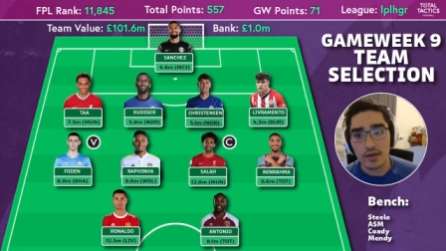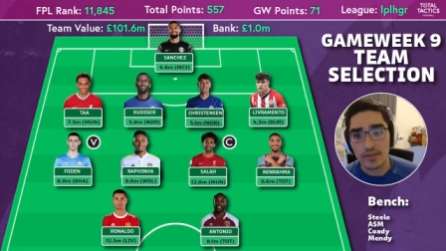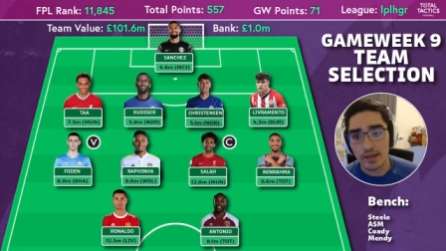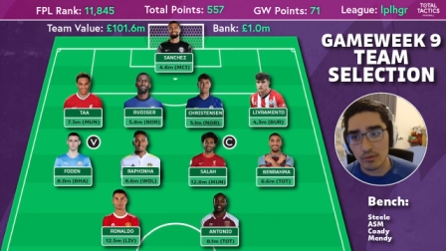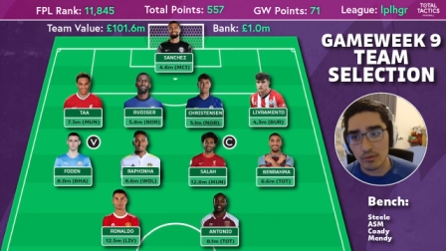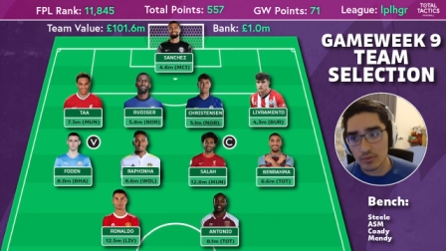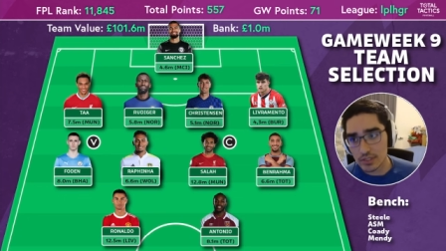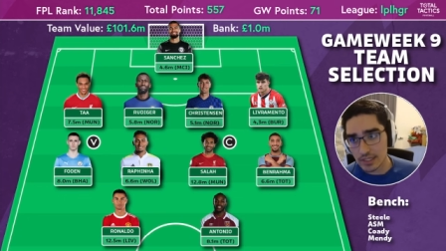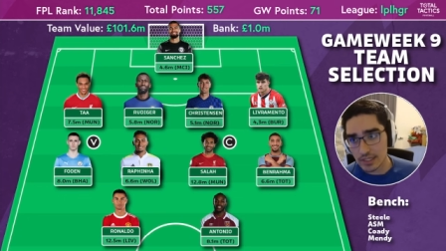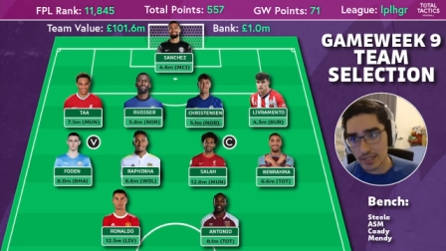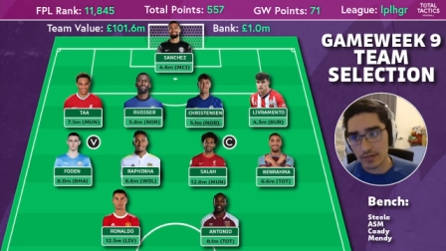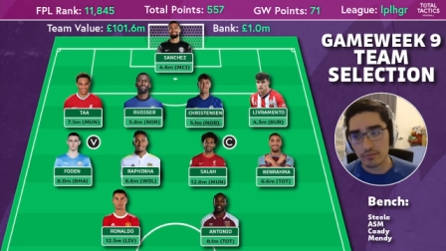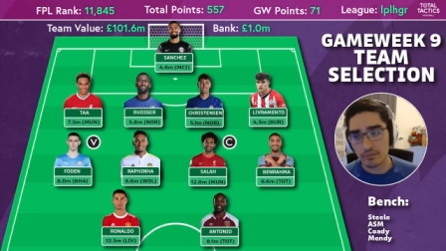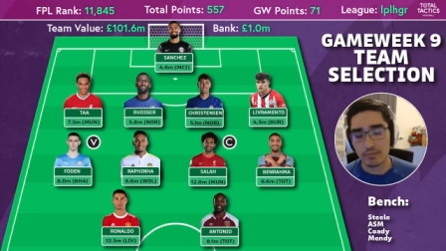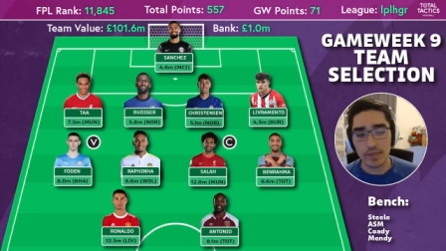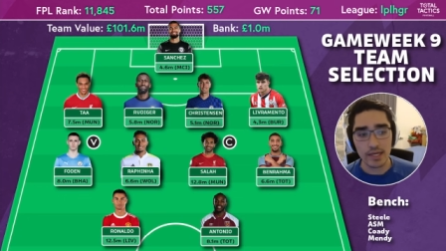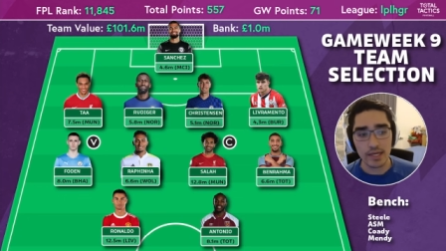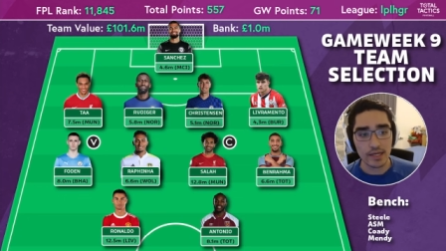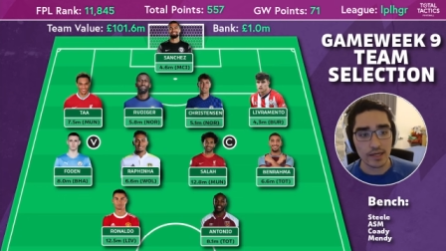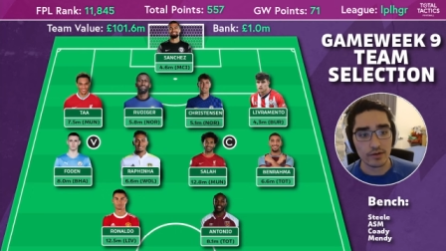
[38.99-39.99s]
that was a kind
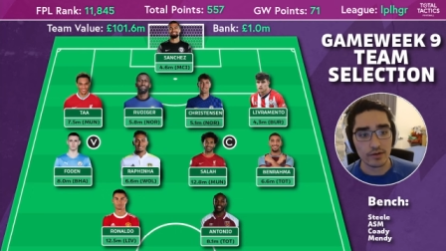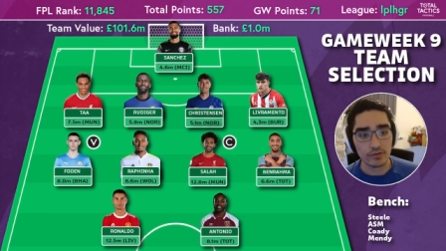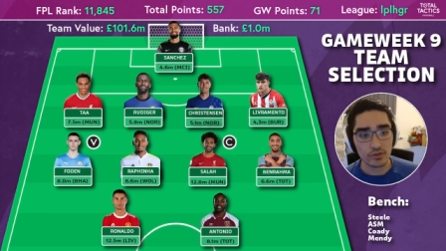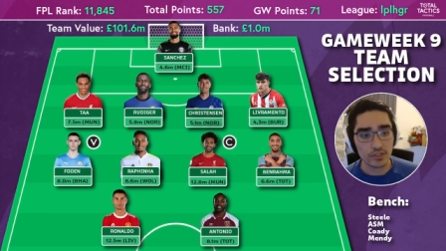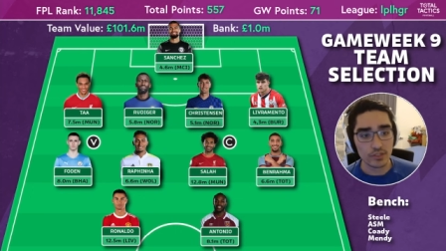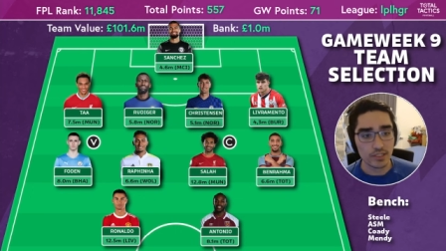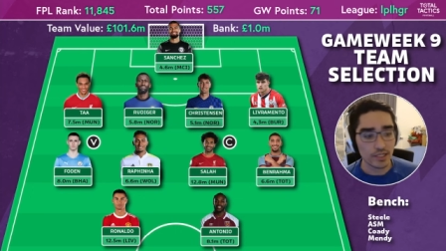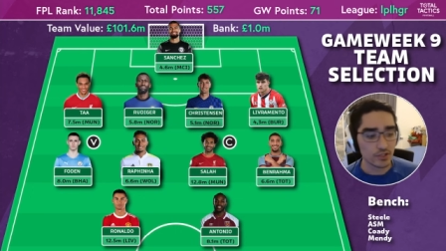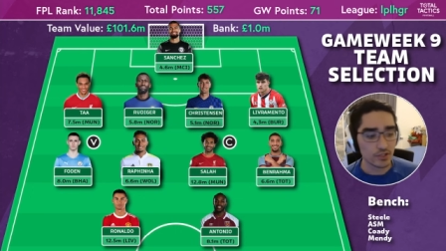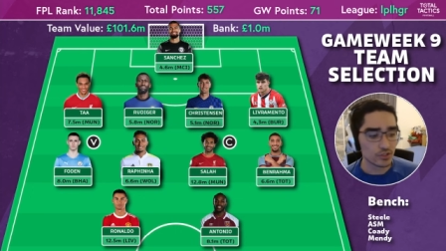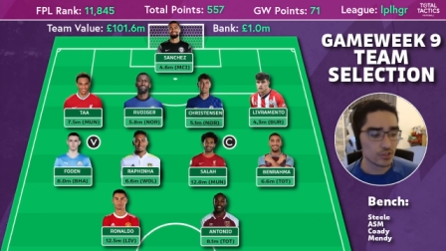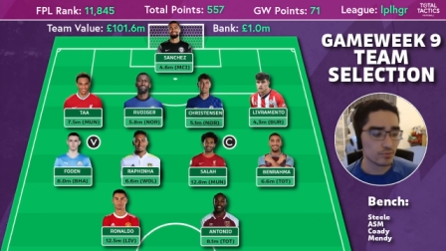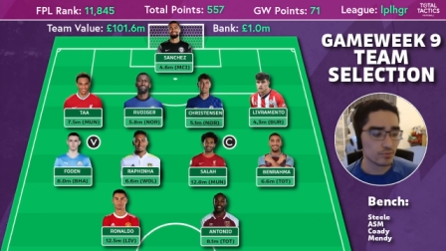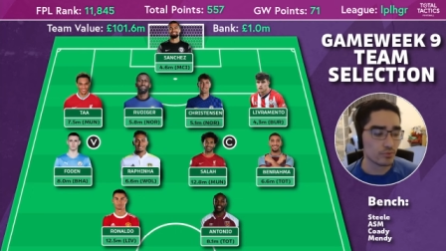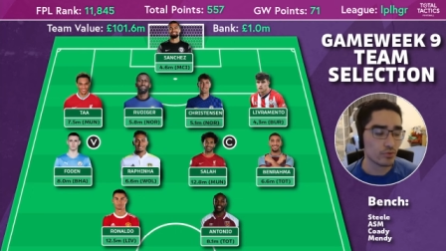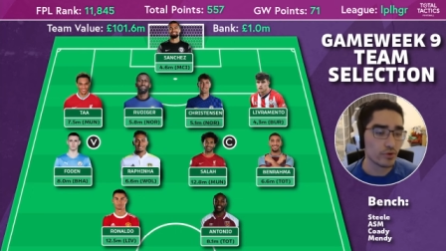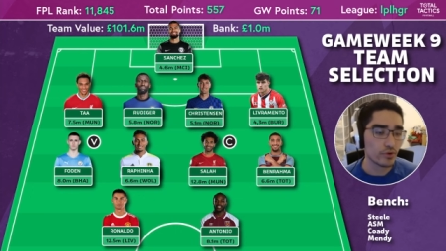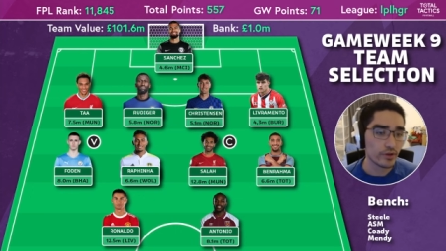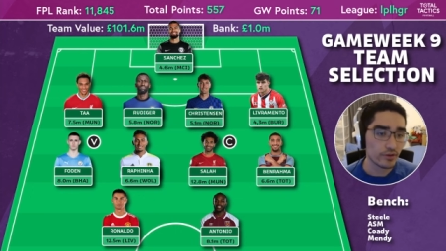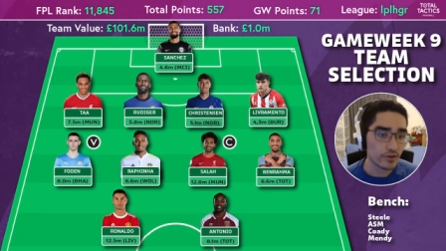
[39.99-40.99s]
of big kind of contention
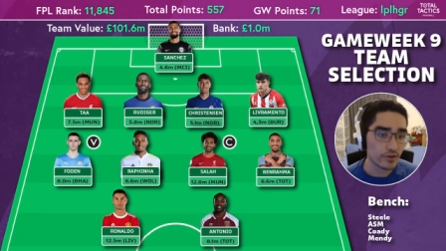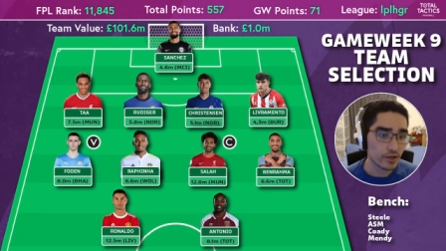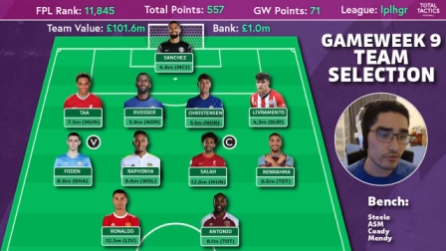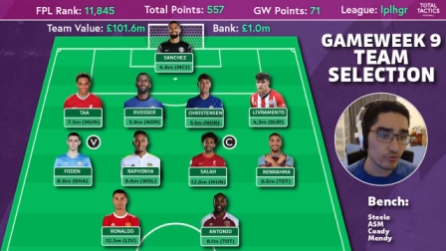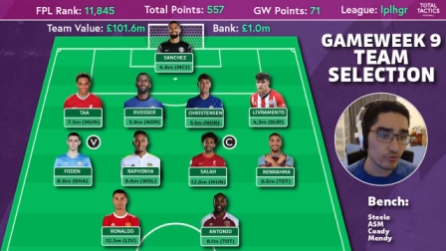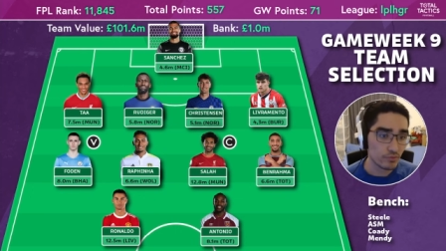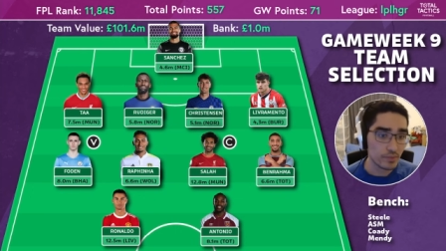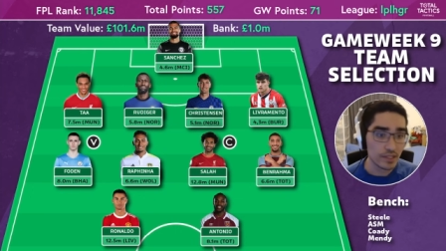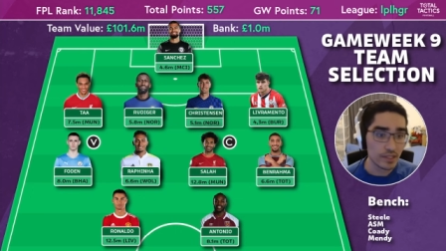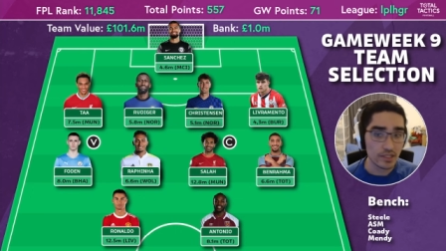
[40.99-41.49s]
point uh, for me